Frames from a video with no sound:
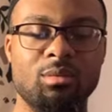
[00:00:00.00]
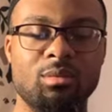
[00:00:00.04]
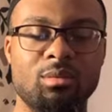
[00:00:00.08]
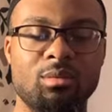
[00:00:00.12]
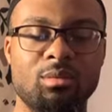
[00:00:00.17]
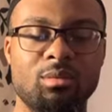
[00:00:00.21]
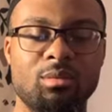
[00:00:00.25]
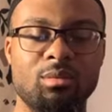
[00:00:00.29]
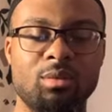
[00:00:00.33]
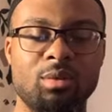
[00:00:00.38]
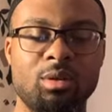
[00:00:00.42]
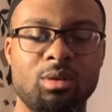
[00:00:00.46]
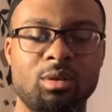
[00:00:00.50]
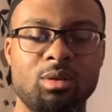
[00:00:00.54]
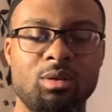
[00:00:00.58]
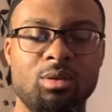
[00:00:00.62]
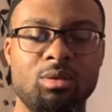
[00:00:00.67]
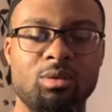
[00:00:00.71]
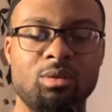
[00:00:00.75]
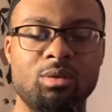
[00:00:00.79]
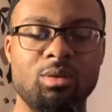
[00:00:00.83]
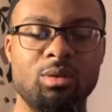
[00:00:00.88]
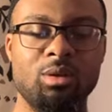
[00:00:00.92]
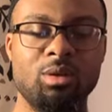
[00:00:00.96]
But it's
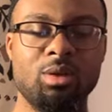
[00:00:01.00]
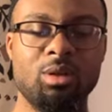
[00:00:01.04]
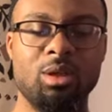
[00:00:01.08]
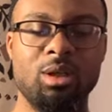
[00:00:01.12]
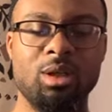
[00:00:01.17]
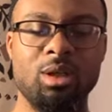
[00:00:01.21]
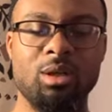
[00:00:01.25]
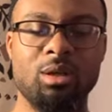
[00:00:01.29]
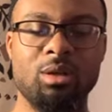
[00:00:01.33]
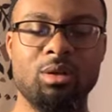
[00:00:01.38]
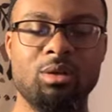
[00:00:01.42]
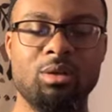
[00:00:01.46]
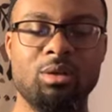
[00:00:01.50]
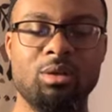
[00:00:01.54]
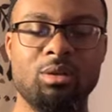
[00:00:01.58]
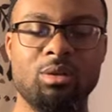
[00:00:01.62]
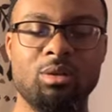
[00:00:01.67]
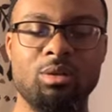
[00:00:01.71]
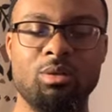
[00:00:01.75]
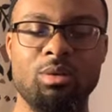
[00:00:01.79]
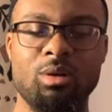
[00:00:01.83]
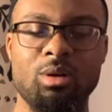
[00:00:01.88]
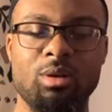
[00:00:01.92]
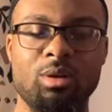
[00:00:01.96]
due to the character and the
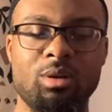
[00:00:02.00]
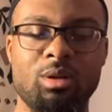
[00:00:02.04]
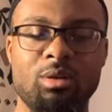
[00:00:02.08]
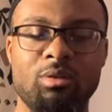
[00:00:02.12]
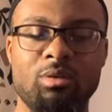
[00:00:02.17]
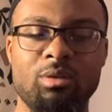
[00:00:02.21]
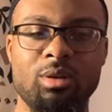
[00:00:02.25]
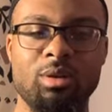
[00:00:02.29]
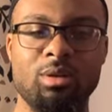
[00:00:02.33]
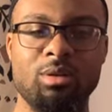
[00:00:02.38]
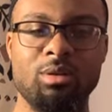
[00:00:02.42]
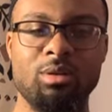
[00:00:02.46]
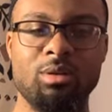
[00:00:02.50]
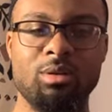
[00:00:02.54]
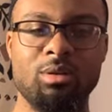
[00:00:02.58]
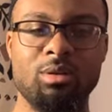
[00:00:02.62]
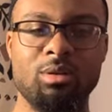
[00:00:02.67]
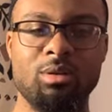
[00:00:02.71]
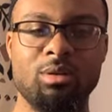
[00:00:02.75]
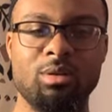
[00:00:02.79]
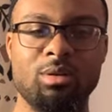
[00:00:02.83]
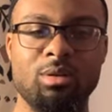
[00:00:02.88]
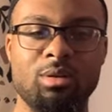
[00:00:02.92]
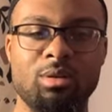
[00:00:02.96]
quality of others,
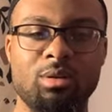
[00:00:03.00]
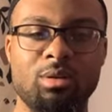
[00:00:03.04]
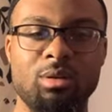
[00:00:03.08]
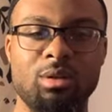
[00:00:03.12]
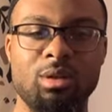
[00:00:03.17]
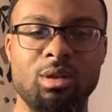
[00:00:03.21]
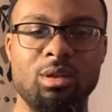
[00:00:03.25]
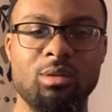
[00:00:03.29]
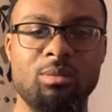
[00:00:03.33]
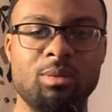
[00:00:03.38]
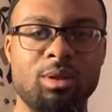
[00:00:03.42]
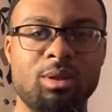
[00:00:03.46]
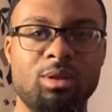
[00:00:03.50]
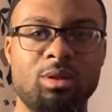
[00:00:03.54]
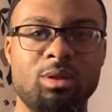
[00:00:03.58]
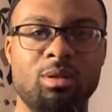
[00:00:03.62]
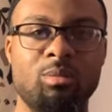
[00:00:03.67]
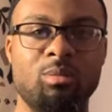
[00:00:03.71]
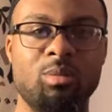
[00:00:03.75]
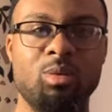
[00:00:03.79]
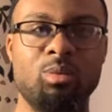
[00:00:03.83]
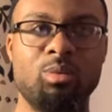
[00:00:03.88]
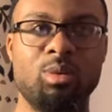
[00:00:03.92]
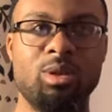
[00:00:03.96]
especially in
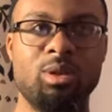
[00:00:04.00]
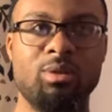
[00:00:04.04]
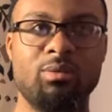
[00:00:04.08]
moments of